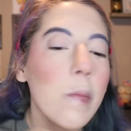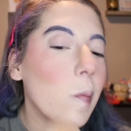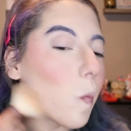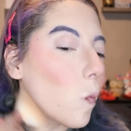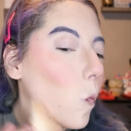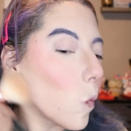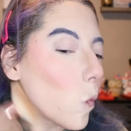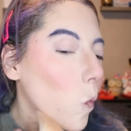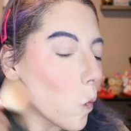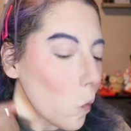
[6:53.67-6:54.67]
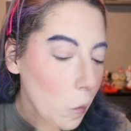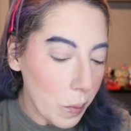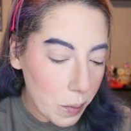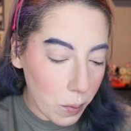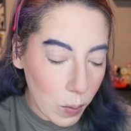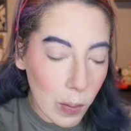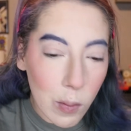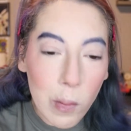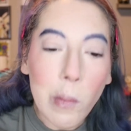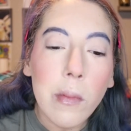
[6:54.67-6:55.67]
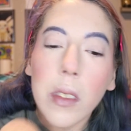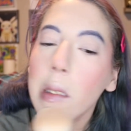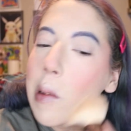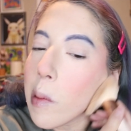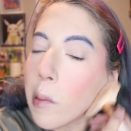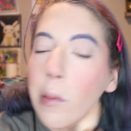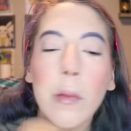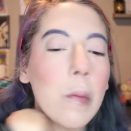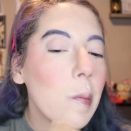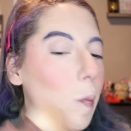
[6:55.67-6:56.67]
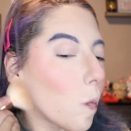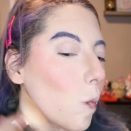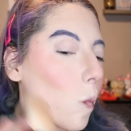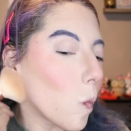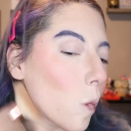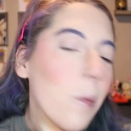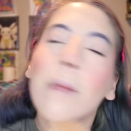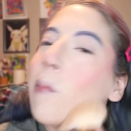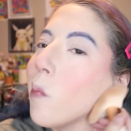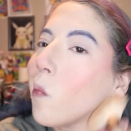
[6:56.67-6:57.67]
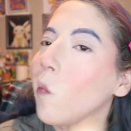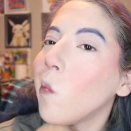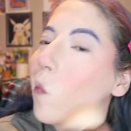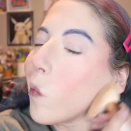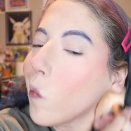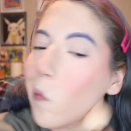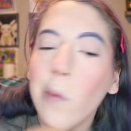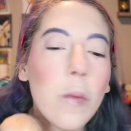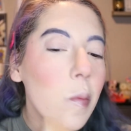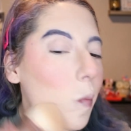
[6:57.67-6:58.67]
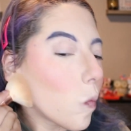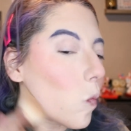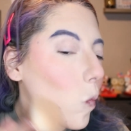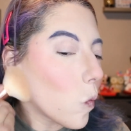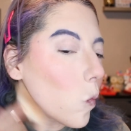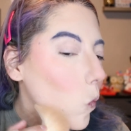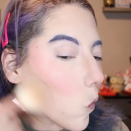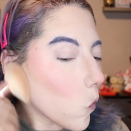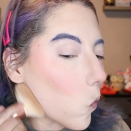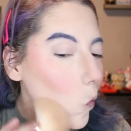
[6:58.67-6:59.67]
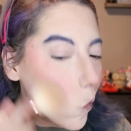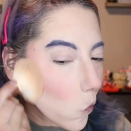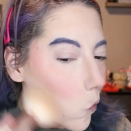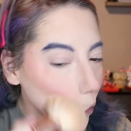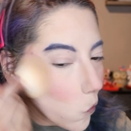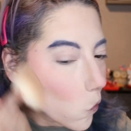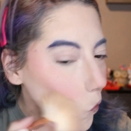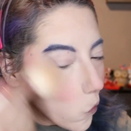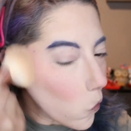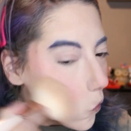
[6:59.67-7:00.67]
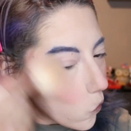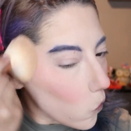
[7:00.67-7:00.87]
have my Catrice True Skin Lip Loose powder but which I love don't get me wrong but if I had to